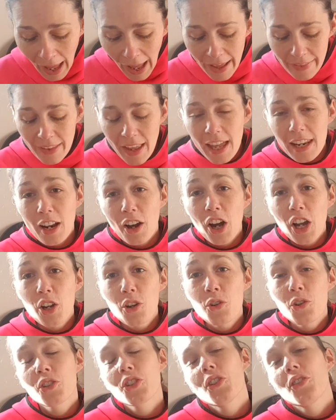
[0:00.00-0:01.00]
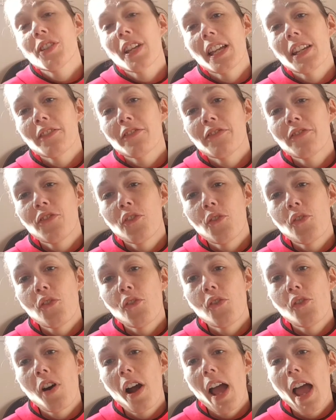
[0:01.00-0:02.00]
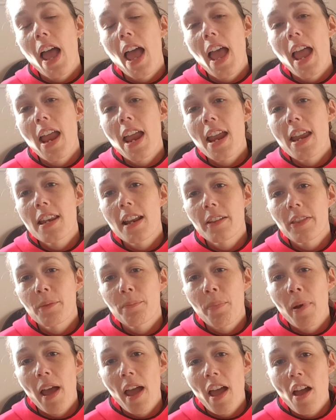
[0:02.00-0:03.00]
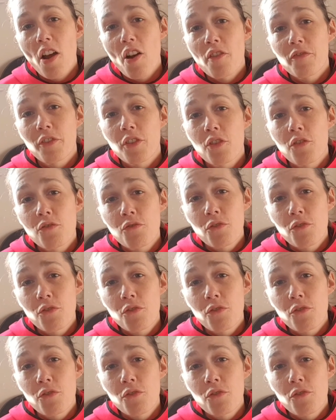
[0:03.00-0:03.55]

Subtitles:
And then I also sent for another pair of